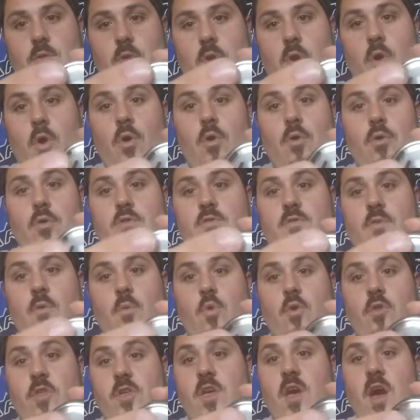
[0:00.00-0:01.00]
holes for
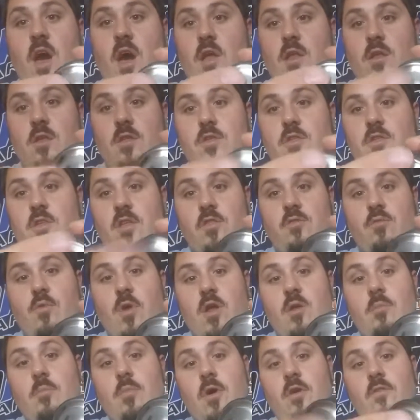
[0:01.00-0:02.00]
where the cotton sits
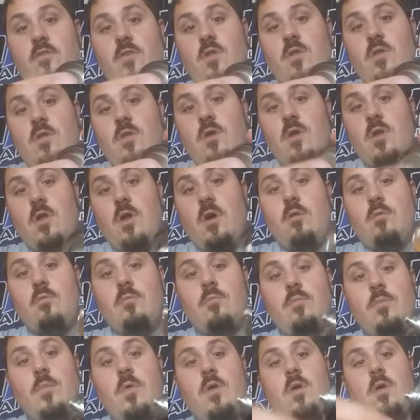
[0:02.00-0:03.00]
right above it, you know.
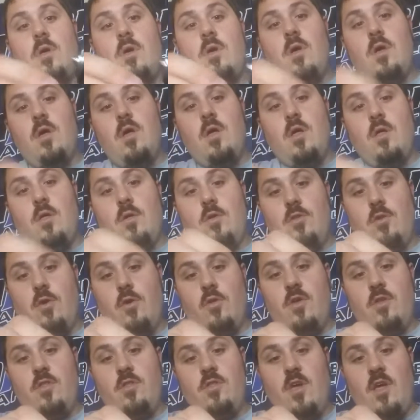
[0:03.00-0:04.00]
So
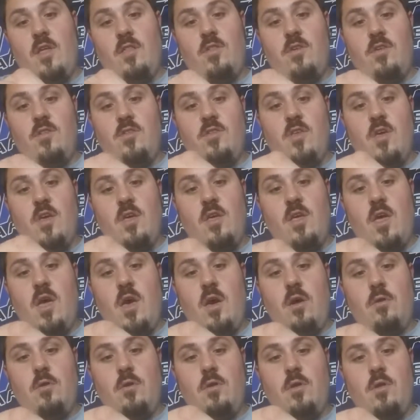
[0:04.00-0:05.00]
let's take this thing
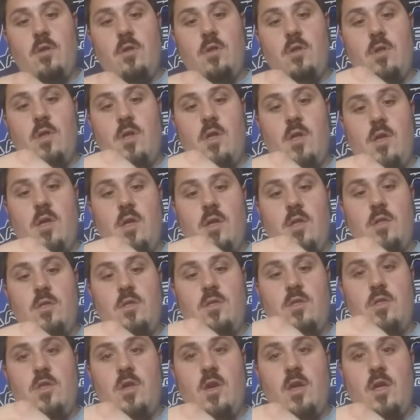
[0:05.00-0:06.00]
out and
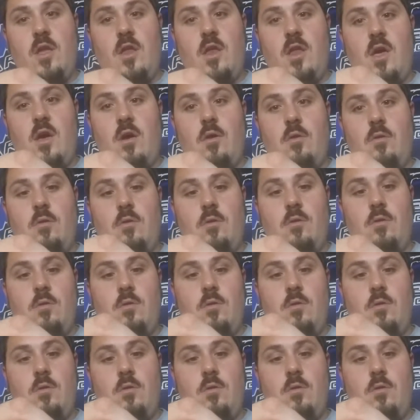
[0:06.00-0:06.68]
check it out.